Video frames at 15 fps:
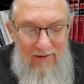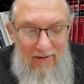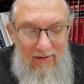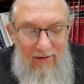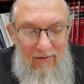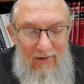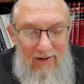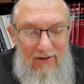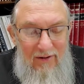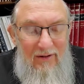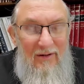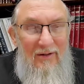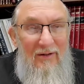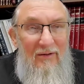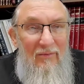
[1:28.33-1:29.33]
So the
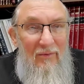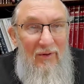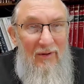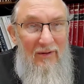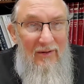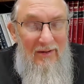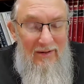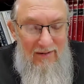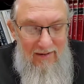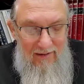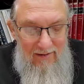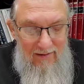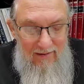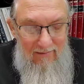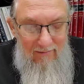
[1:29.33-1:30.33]
question in the world is,
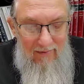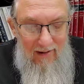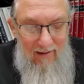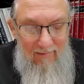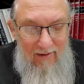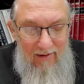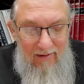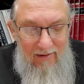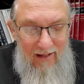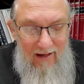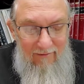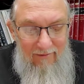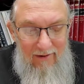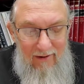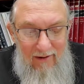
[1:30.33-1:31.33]
Mama
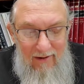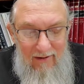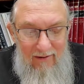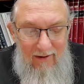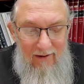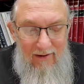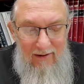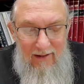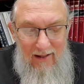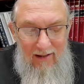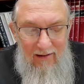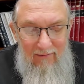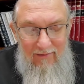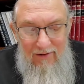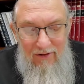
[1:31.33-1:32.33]
Dafka Kora
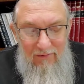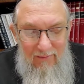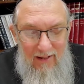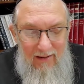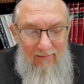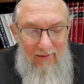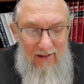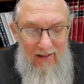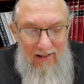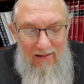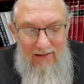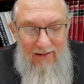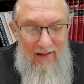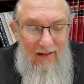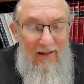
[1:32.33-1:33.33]
Yaakov Shema
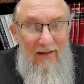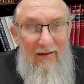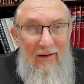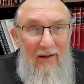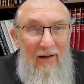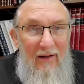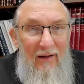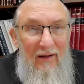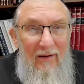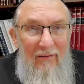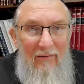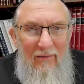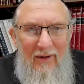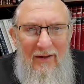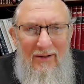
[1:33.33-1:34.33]
Be'esayi.
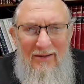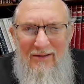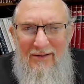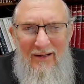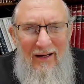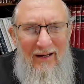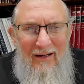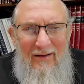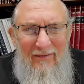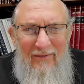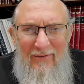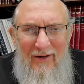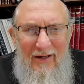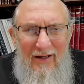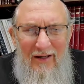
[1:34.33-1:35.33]
What is Yaakov
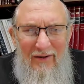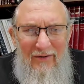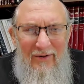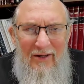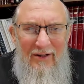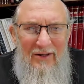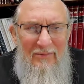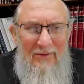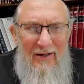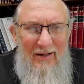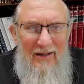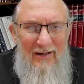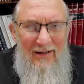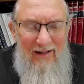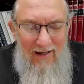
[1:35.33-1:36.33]
reading Krishma
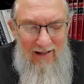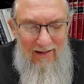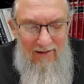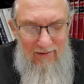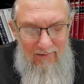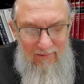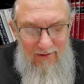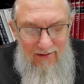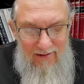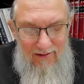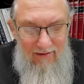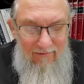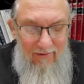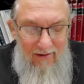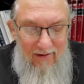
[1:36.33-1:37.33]
at that
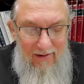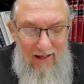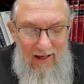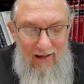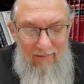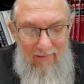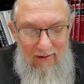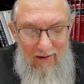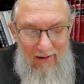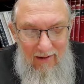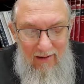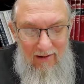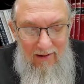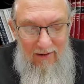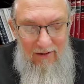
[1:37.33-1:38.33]
specific time?
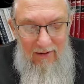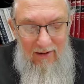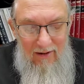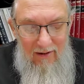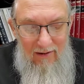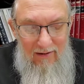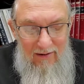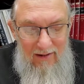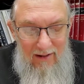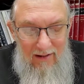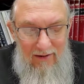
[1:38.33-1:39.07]
He knew